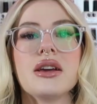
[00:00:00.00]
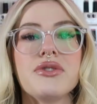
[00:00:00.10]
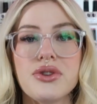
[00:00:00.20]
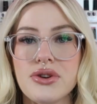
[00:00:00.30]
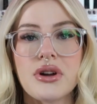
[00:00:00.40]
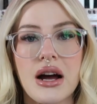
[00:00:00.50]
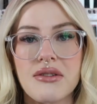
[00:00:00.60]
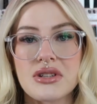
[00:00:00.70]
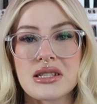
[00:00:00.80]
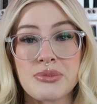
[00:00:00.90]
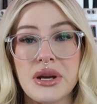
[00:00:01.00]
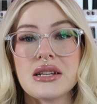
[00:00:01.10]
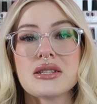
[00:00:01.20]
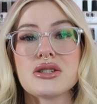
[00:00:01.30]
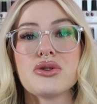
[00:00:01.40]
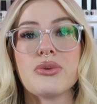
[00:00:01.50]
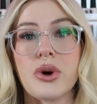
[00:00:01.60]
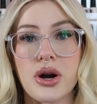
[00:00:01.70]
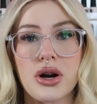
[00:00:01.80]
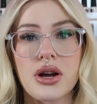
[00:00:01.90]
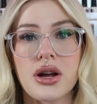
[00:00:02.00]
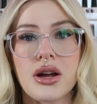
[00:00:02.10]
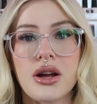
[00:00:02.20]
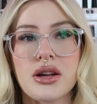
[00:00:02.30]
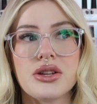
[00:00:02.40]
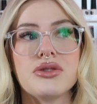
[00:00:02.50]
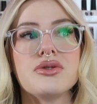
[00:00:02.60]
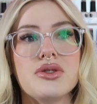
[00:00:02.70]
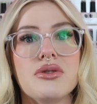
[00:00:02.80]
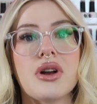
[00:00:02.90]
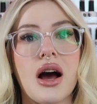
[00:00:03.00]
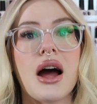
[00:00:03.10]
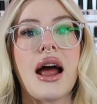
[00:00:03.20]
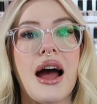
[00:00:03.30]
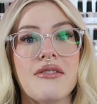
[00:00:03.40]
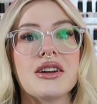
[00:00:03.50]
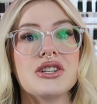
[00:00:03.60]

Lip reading: If you do not have a space to work, you do not have a